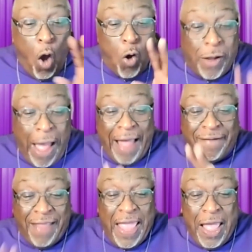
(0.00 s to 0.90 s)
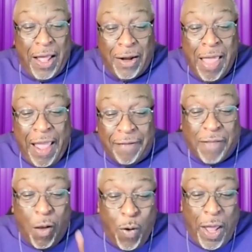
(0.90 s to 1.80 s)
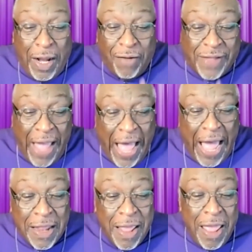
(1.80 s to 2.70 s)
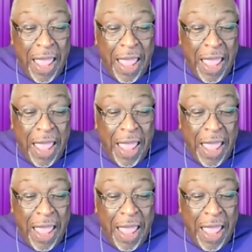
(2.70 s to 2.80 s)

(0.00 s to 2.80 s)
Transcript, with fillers: On oh, God's heel is the will of God,